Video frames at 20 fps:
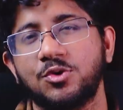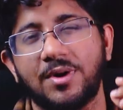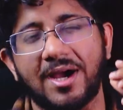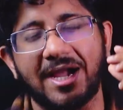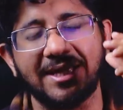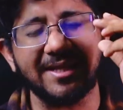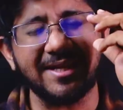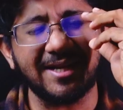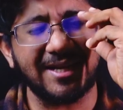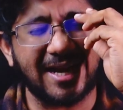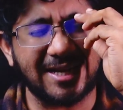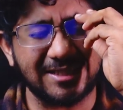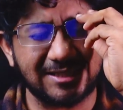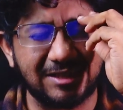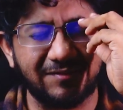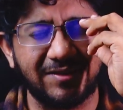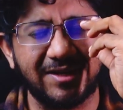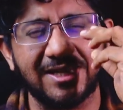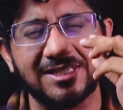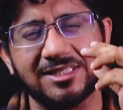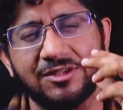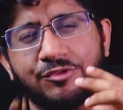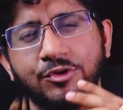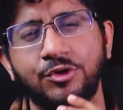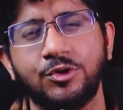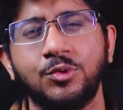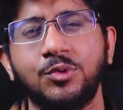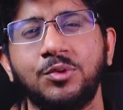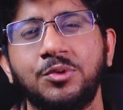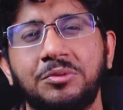So I think last 7 days, if
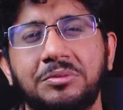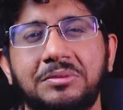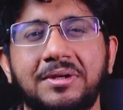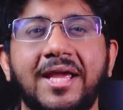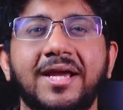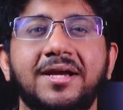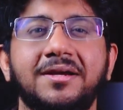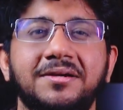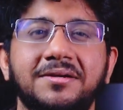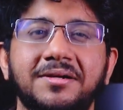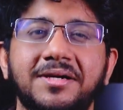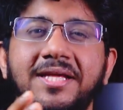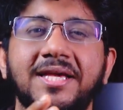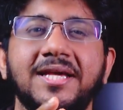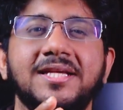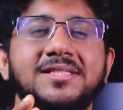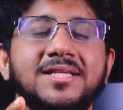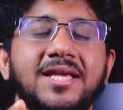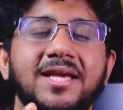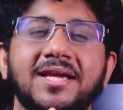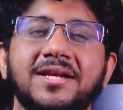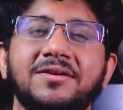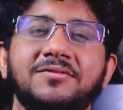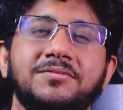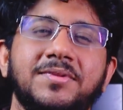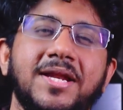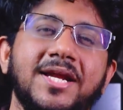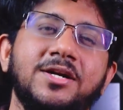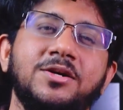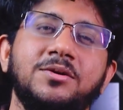you do like DSA
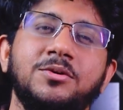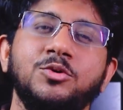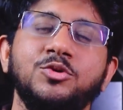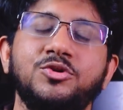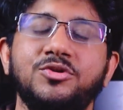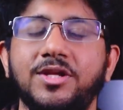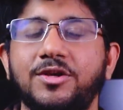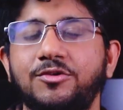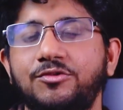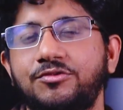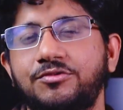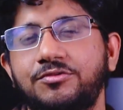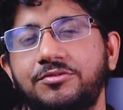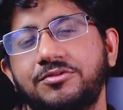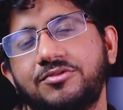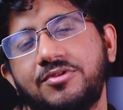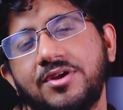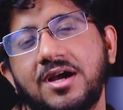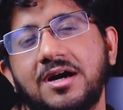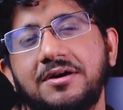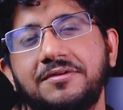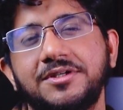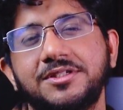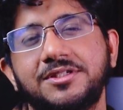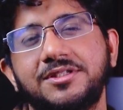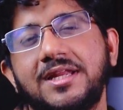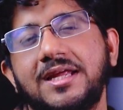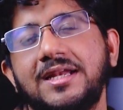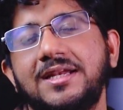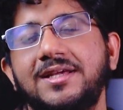in like two, three
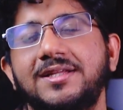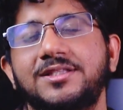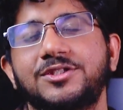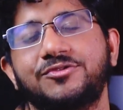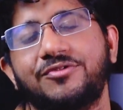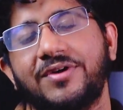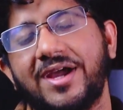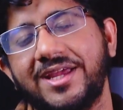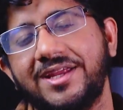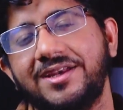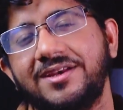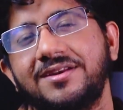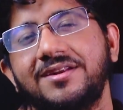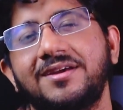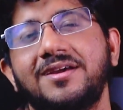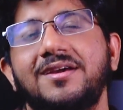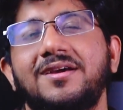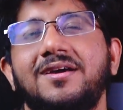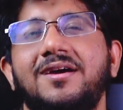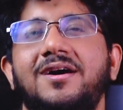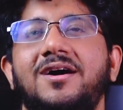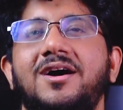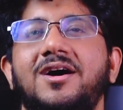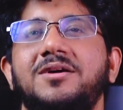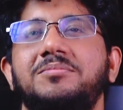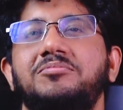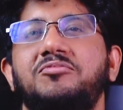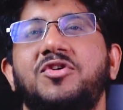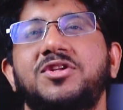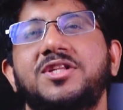hours daily, it's fine.
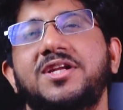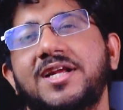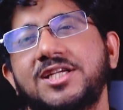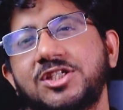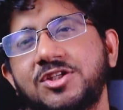For the